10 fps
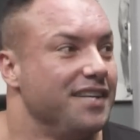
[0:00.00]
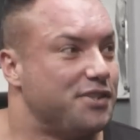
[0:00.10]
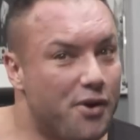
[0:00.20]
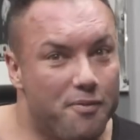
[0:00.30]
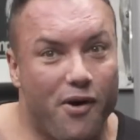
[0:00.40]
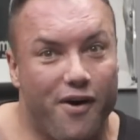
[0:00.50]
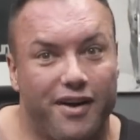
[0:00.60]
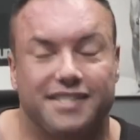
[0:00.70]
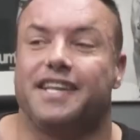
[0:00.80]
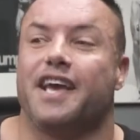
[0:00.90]
2 more? I
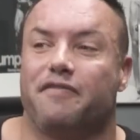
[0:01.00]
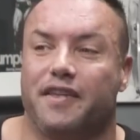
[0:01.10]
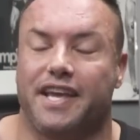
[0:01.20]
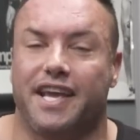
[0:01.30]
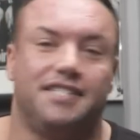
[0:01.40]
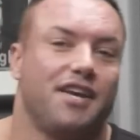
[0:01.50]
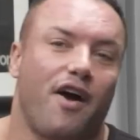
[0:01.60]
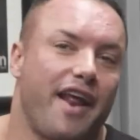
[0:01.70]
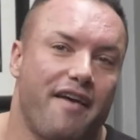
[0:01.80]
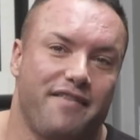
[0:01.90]
said, yeah, for the kids. I
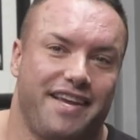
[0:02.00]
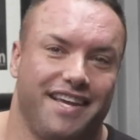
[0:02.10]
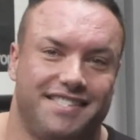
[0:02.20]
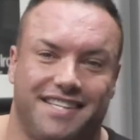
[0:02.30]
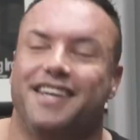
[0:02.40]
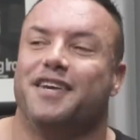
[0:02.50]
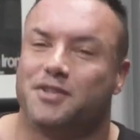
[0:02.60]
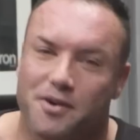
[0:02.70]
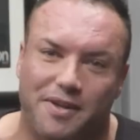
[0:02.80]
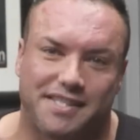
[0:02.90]
don't have any kids.
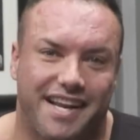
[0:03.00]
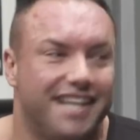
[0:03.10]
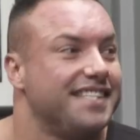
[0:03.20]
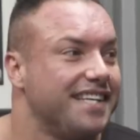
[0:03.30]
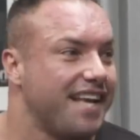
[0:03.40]
2 more Sundays, 6